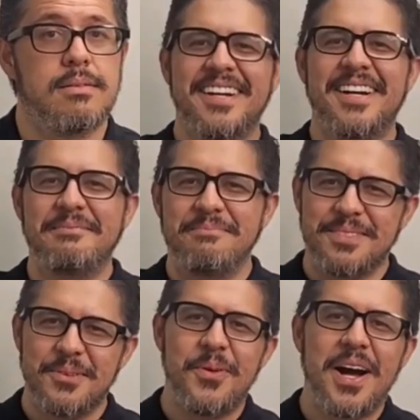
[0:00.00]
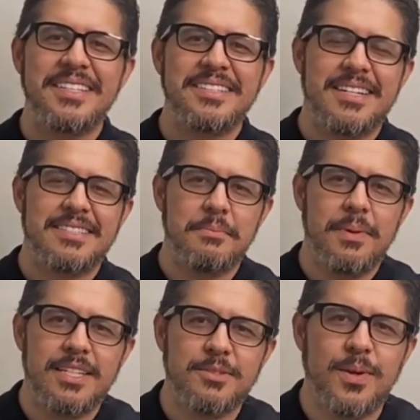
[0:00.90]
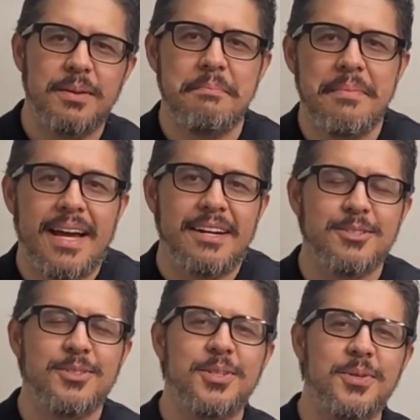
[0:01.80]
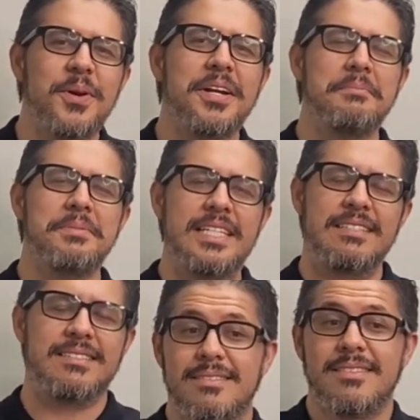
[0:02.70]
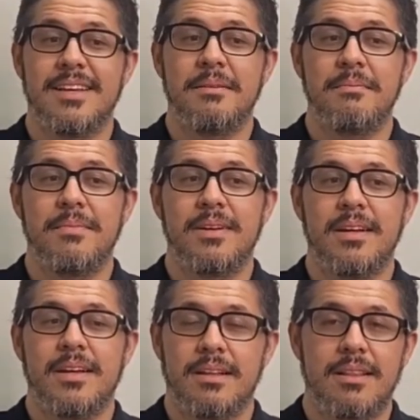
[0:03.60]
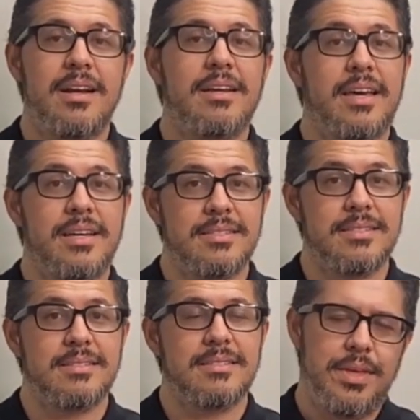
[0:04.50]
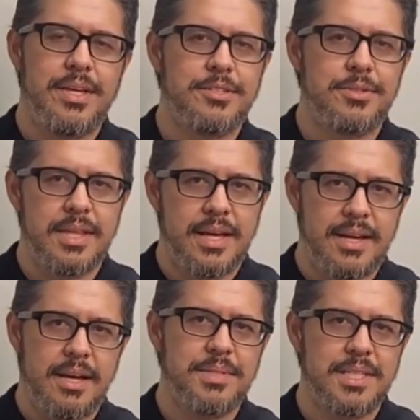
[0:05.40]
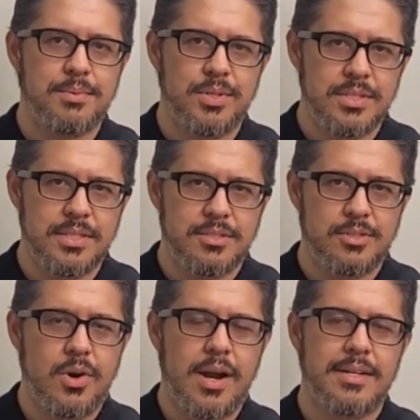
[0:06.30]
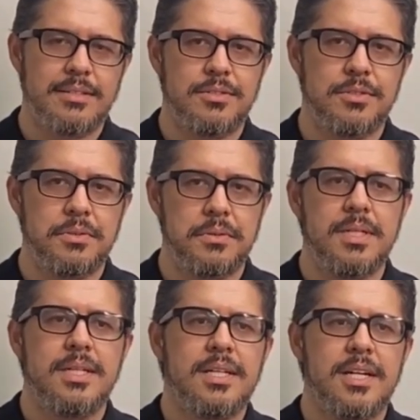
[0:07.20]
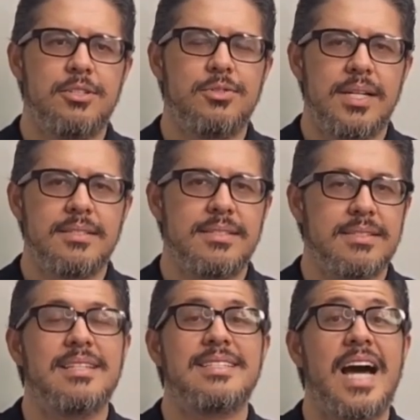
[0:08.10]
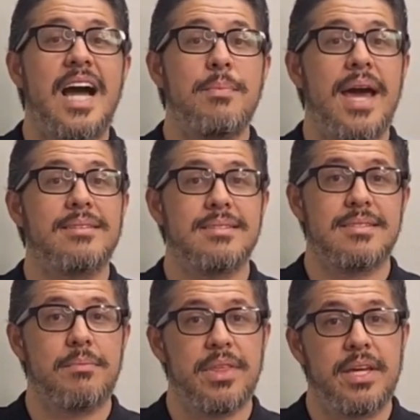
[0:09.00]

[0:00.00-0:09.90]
All right, so why does asset management matter to your help desk? In a lot of cases, the issue that a help desk person is trying to address is going to tie back to something.